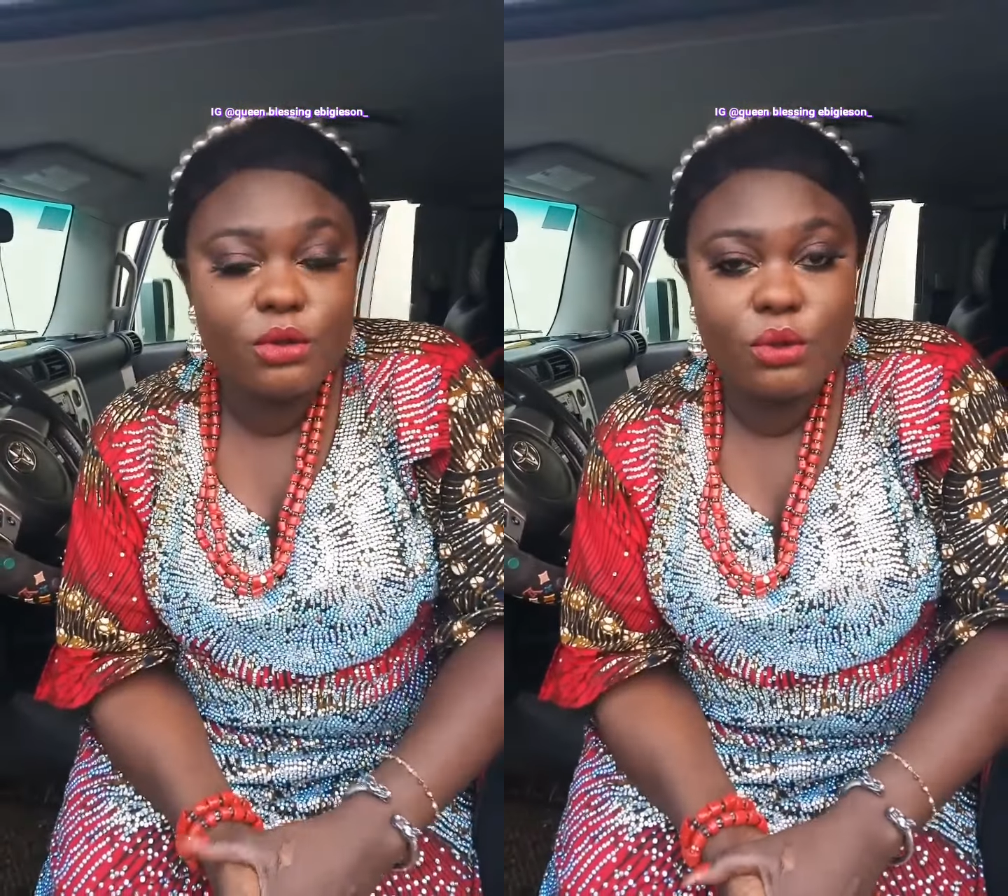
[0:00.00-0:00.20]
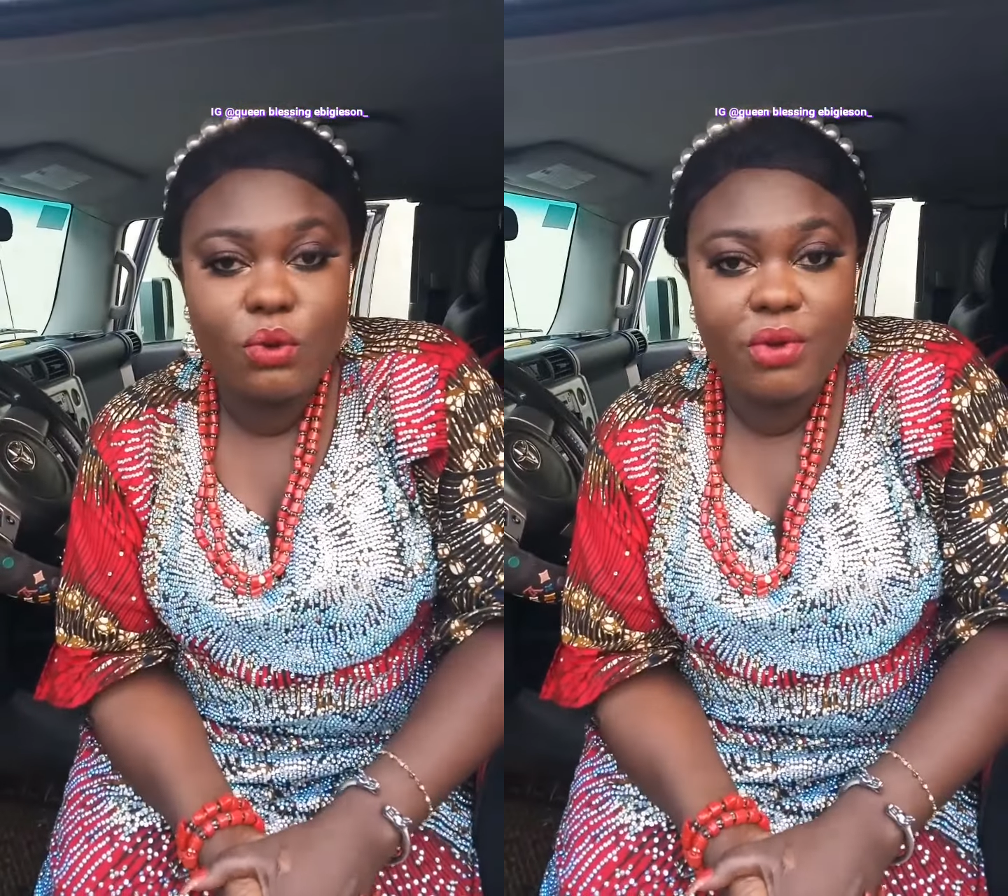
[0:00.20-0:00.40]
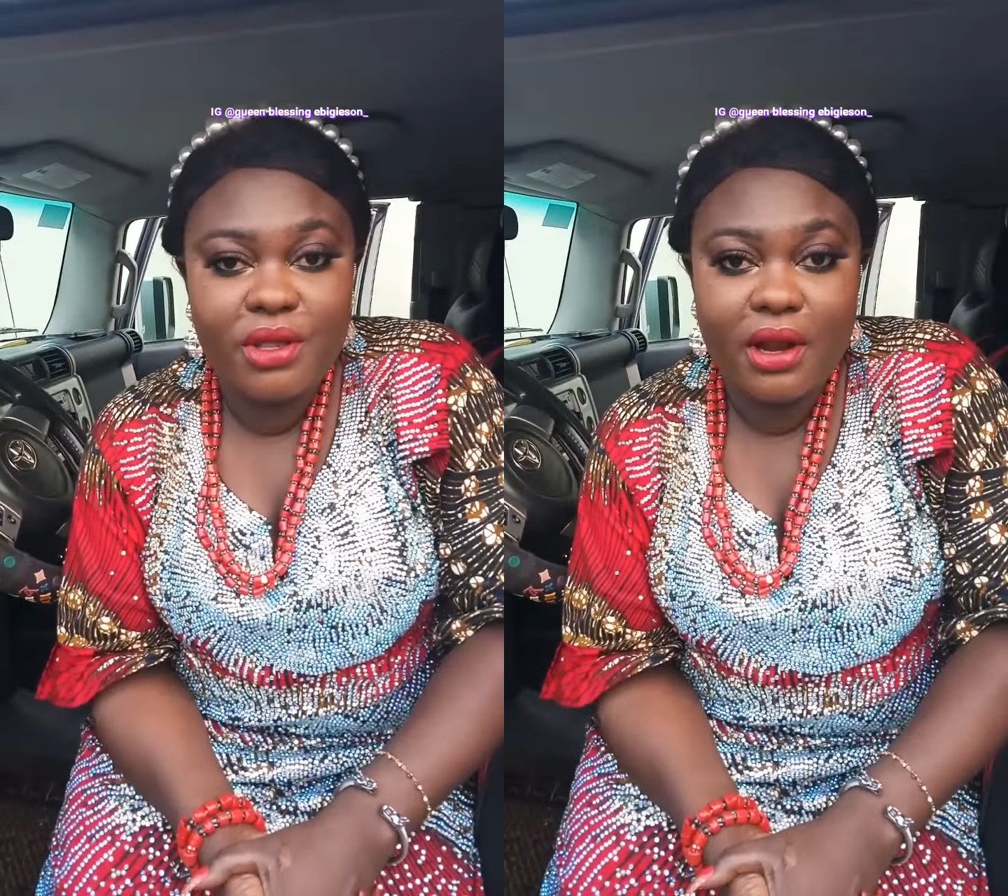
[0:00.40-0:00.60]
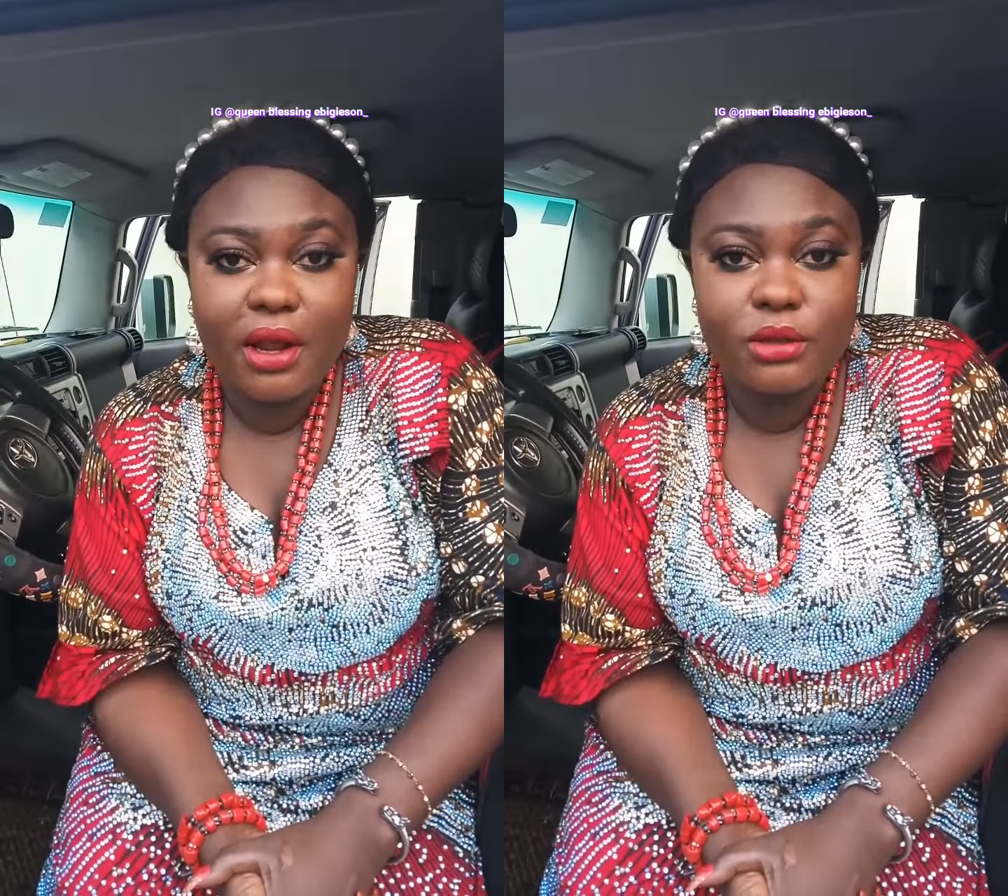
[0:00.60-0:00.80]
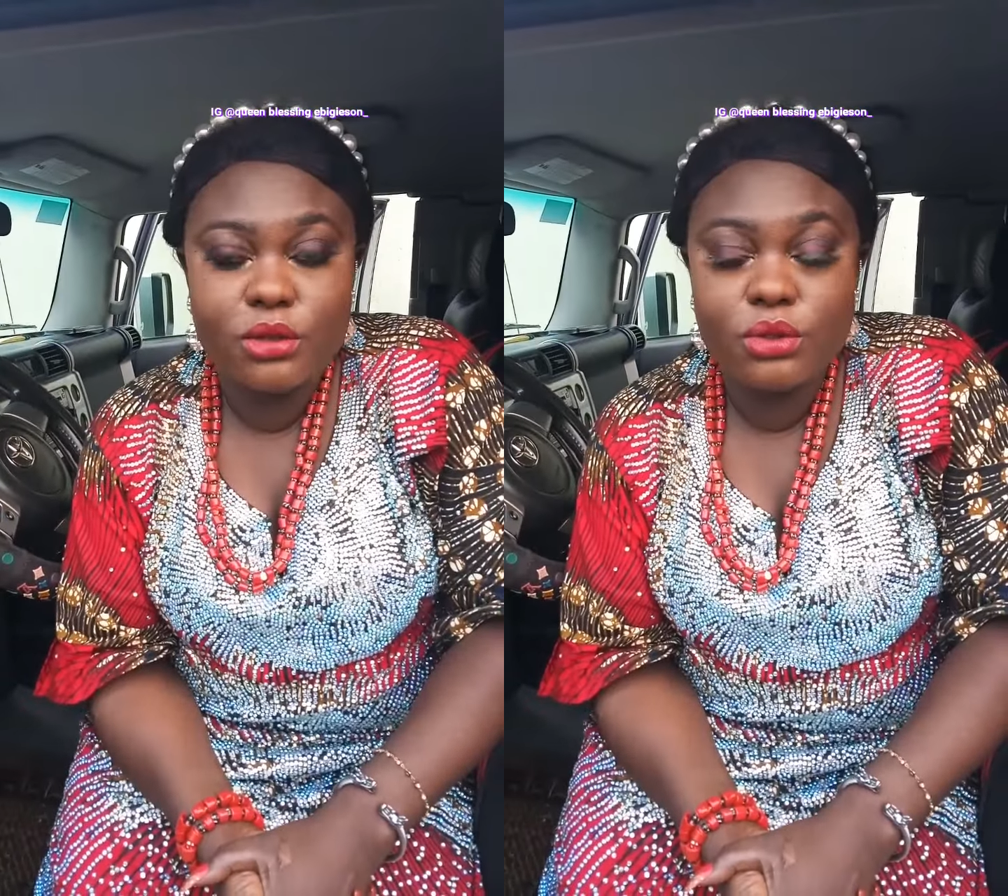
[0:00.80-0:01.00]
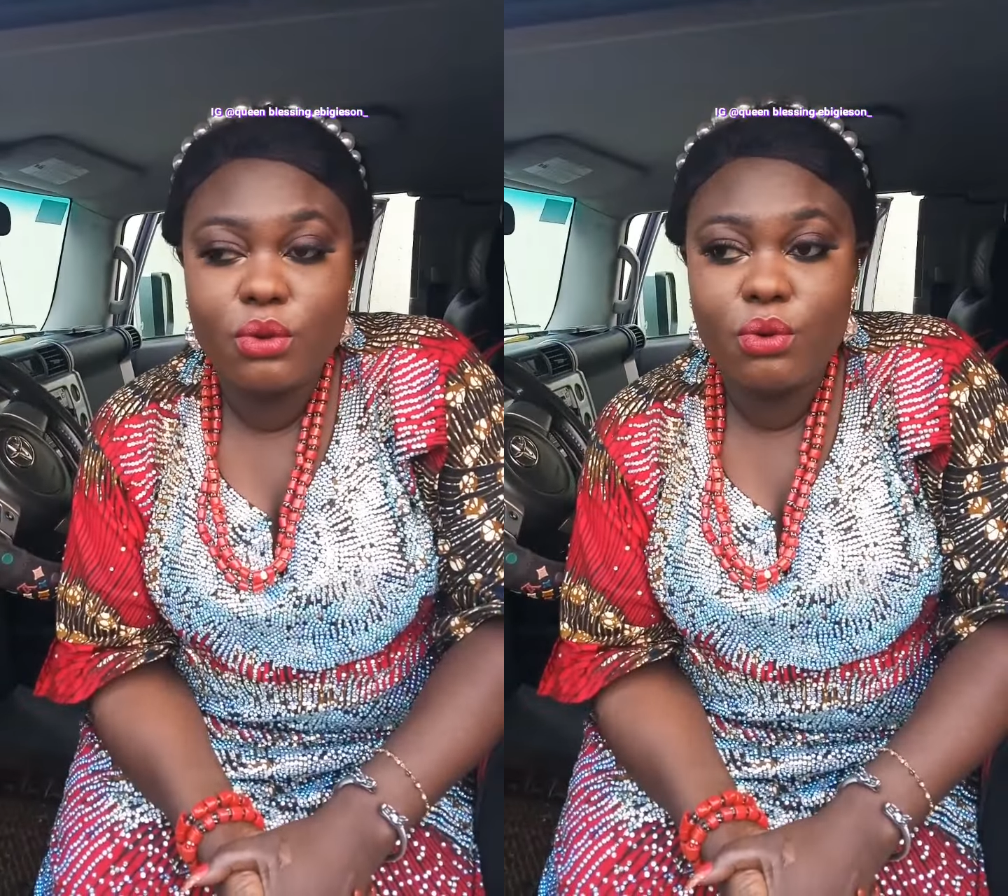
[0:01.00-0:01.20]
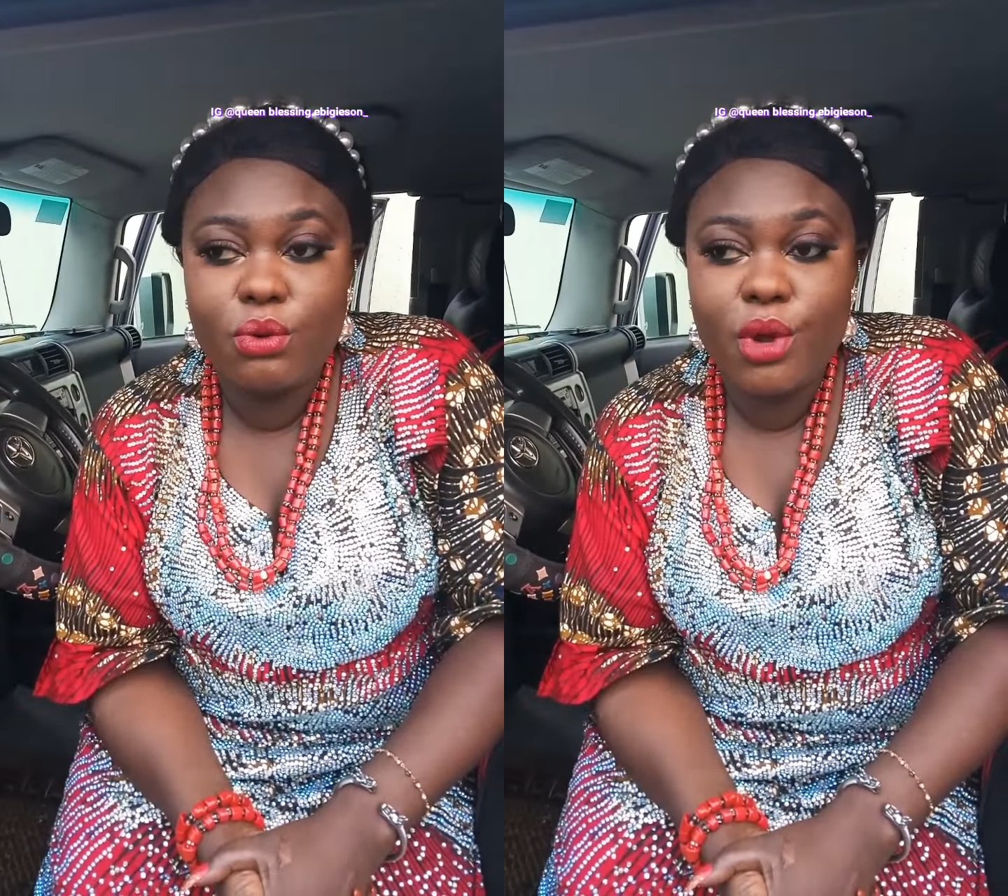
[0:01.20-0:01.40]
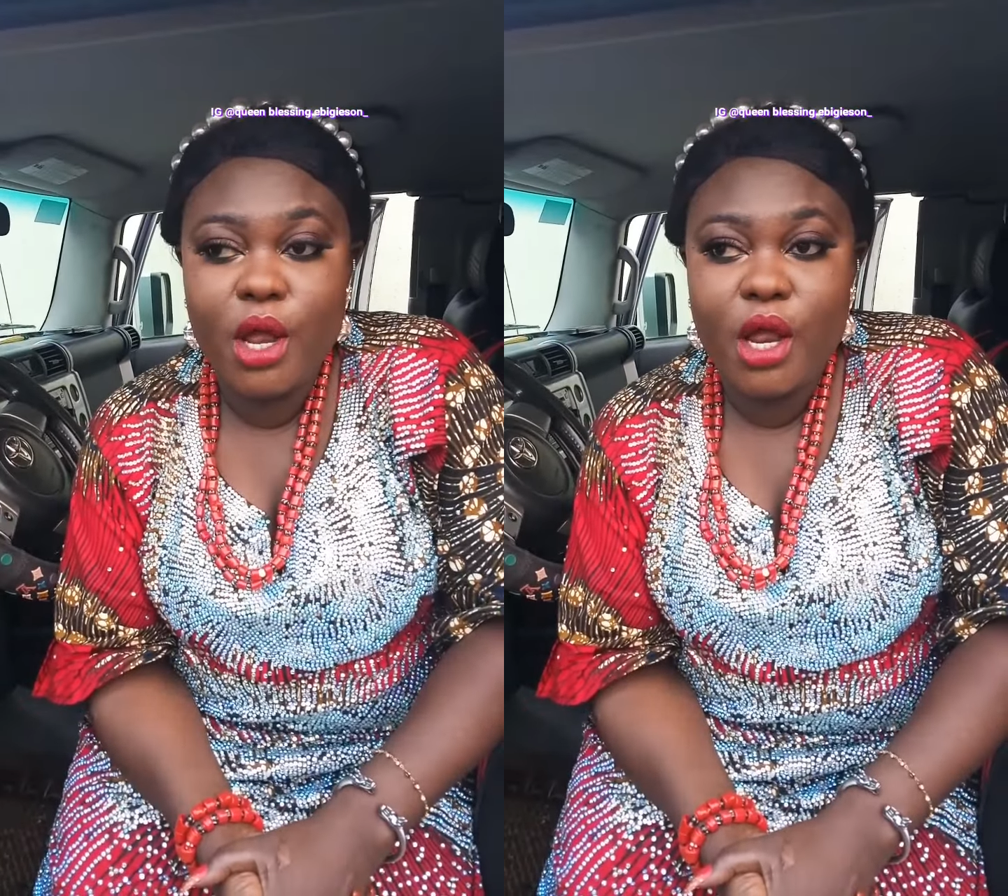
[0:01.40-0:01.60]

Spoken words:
to go with her, so